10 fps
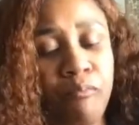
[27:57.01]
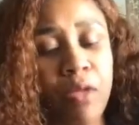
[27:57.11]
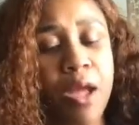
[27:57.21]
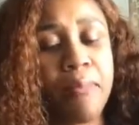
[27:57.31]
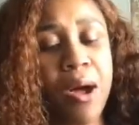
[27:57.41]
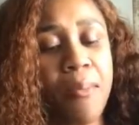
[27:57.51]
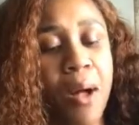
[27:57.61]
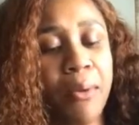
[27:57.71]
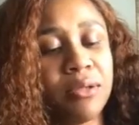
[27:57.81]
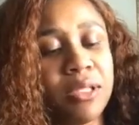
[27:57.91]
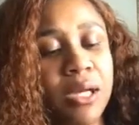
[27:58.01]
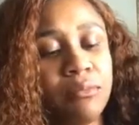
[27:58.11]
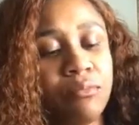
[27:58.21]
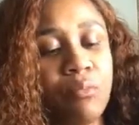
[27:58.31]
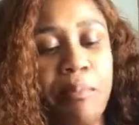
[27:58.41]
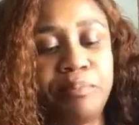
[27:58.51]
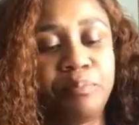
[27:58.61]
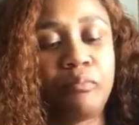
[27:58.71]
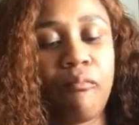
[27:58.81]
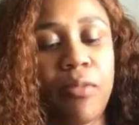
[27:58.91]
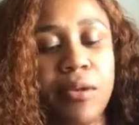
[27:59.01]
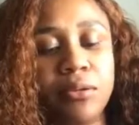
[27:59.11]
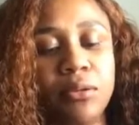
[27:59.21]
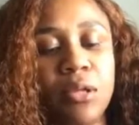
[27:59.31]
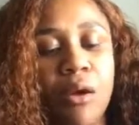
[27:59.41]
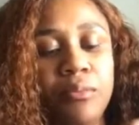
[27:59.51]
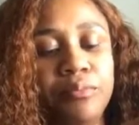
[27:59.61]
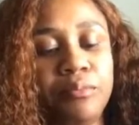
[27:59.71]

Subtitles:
It's Pawpaw's birthday. So